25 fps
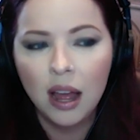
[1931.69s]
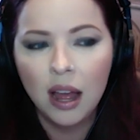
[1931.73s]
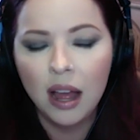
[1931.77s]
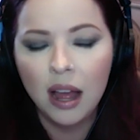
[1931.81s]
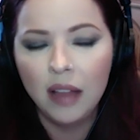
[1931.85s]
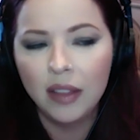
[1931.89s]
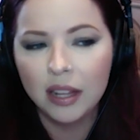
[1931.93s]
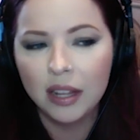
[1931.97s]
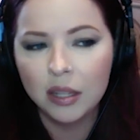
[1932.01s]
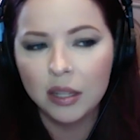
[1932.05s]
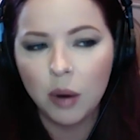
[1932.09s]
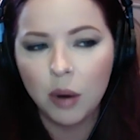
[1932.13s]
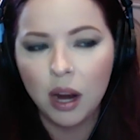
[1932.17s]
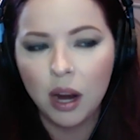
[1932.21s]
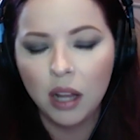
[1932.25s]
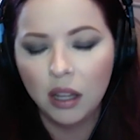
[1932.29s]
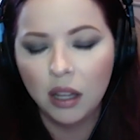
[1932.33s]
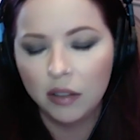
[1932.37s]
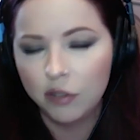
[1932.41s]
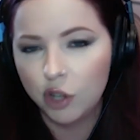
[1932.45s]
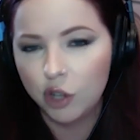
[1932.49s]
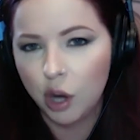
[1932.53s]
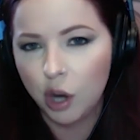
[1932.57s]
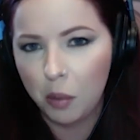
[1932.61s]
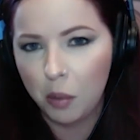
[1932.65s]
And that's why I
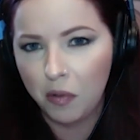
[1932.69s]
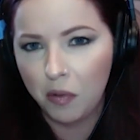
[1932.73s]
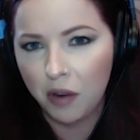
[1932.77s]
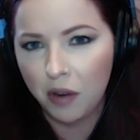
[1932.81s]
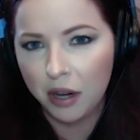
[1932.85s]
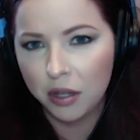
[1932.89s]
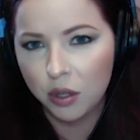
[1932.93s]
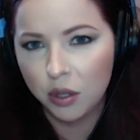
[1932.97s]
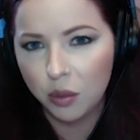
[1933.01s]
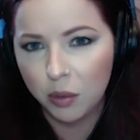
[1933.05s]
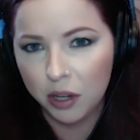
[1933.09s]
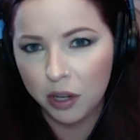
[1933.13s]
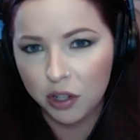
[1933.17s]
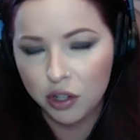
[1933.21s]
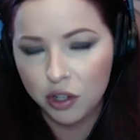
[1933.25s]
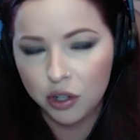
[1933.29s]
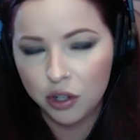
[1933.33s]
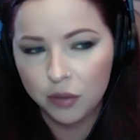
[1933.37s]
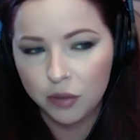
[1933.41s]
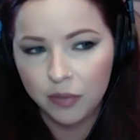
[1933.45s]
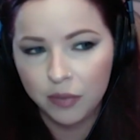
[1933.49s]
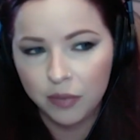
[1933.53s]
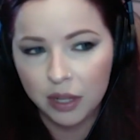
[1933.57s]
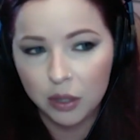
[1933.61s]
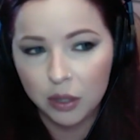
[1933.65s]
love Shopify so much.
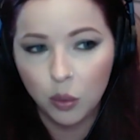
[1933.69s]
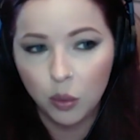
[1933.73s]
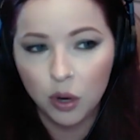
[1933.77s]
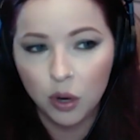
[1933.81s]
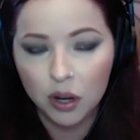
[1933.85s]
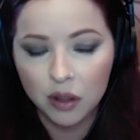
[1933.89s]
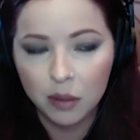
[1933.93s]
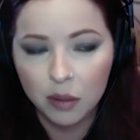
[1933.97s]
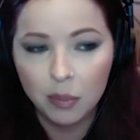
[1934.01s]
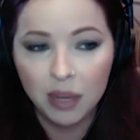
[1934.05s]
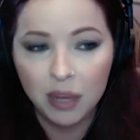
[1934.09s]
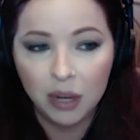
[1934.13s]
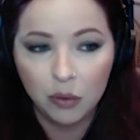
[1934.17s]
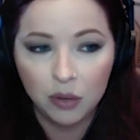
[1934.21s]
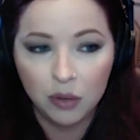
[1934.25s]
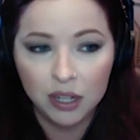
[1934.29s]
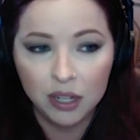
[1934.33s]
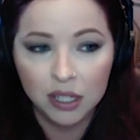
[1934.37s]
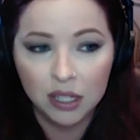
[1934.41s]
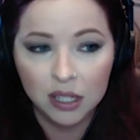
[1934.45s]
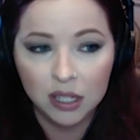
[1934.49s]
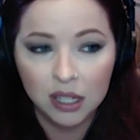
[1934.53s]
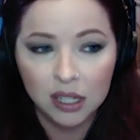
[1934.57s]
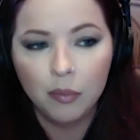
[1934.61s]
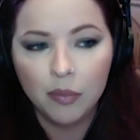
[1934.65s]
That's one of the big
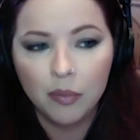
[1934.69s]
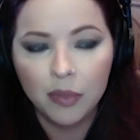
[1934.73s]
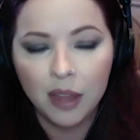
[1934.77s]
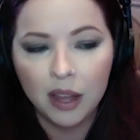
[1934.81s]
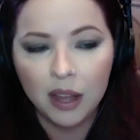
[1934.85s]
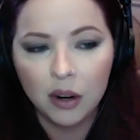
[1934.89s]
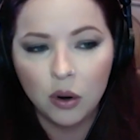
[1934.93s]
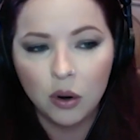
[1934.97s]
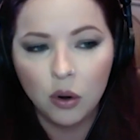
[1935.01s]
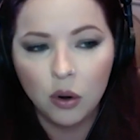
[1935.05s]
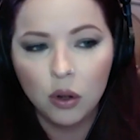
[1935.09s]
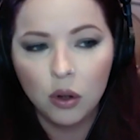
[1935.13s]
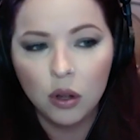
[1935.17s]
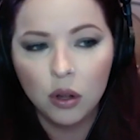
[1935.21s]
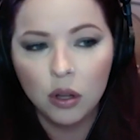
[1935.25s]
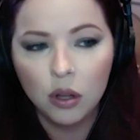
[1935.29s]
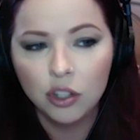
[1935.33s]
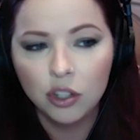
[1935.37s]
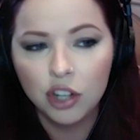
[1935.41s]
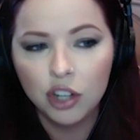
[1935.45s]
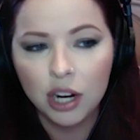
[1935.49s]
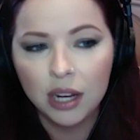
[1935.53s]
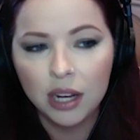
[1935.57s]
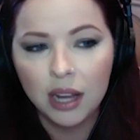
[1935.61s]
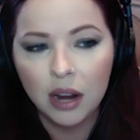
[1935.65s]
reasons, is that whole
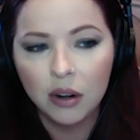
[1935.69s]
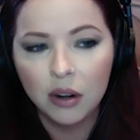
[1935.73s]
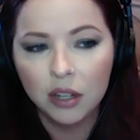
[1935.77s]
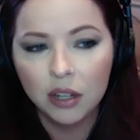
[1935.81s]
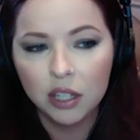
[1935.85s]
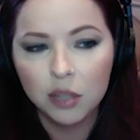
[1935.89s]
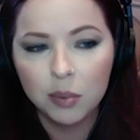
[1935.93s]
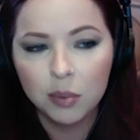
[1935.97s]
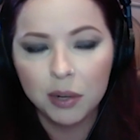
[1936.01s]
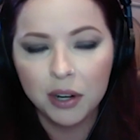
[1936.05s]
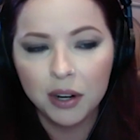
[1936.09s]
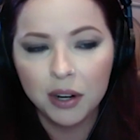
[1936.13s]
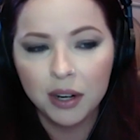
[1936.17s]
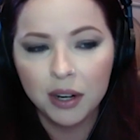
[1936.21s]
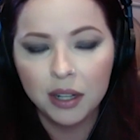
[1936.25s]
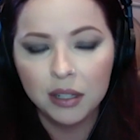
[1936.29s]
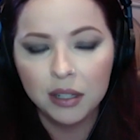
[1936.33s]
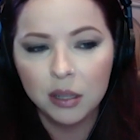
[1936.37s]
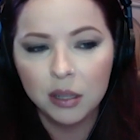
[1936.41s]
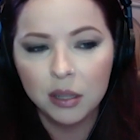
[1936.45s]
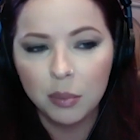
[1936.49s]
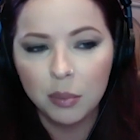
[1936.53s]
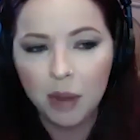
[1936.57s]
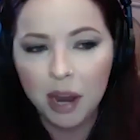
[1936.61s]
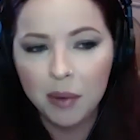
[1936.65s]
checkout
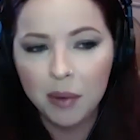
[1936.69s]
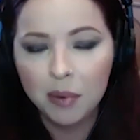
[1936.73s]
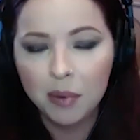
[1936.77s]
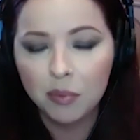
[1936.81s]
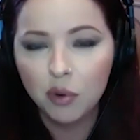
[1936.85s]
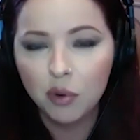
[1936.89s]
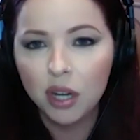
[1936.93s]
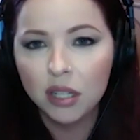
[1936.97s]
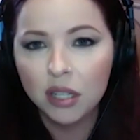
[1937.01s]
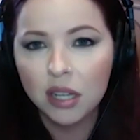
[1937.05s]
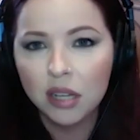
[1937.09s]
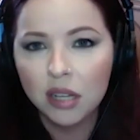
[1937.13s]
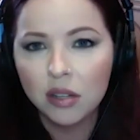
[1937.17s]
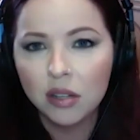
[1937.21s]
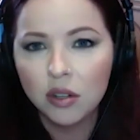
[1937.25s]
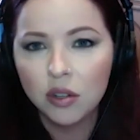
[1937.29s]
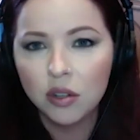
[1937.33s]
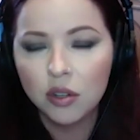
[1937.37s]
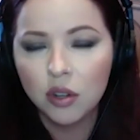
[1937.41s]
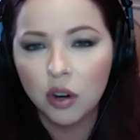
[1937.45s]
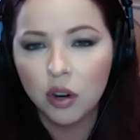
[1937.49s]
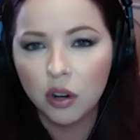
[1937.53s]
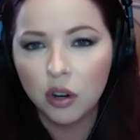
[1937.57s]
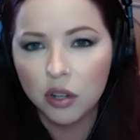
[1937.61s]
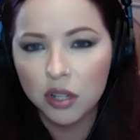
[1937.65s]
experience. The payment
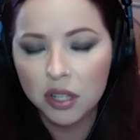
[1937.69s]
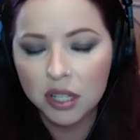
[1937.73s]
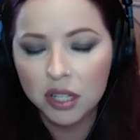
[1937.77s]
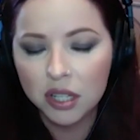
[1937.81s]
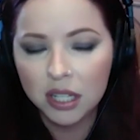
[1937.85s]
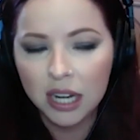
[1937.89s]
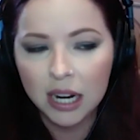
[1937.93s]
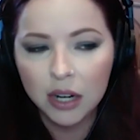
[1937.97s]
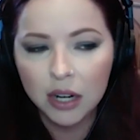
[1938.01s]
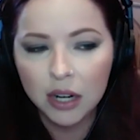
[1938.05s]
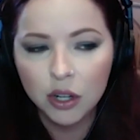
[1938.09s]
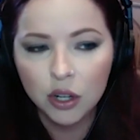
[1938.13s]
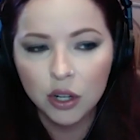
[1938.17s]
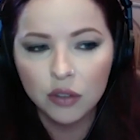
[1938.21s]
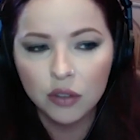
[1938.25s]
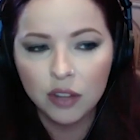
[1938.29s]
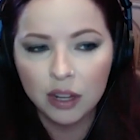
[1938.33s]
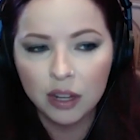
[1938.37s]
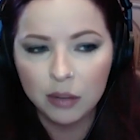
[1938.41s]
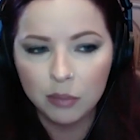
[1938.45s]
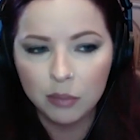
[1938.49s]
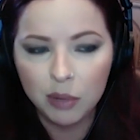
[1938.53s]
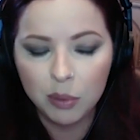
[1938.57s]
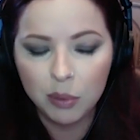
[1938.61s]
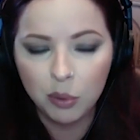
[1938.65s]
processes are standard.
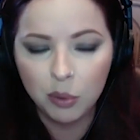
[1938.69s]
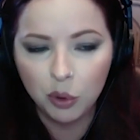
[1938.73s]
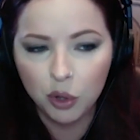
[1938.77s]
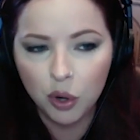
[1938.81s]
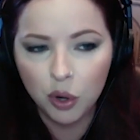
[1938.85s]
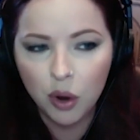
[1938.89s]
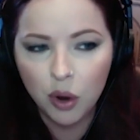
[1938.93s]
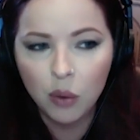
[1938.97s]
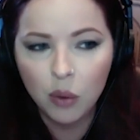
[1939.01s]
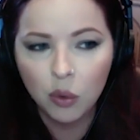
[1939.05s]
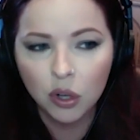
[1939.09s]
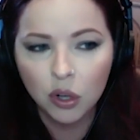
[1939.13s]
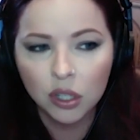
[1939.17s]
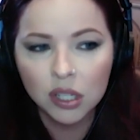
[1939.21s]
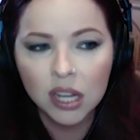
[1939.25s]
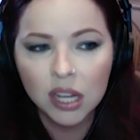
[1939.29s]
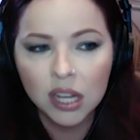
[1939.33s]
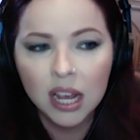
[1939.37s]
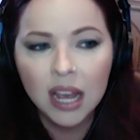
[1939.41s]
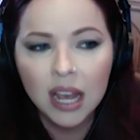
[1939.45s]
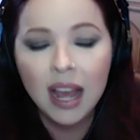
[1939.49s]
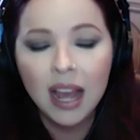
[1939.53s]
They people know how it works.